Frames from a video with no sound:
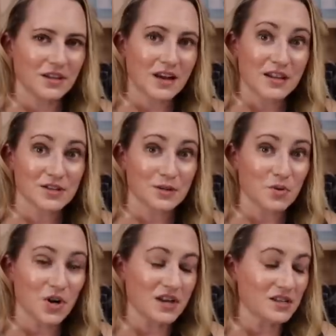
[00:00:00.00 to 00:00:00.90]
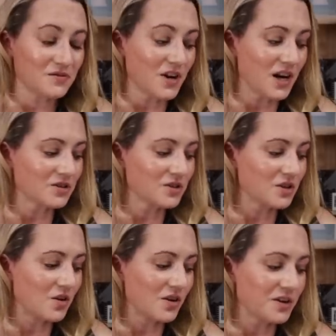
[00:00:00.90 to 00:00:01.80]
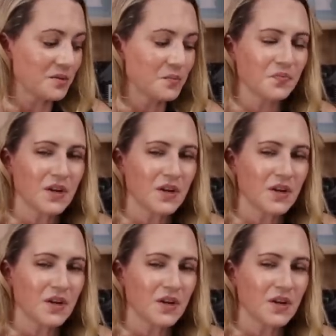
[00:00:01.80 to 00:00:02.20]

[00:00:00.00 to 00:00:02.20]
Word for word: has the price factor going.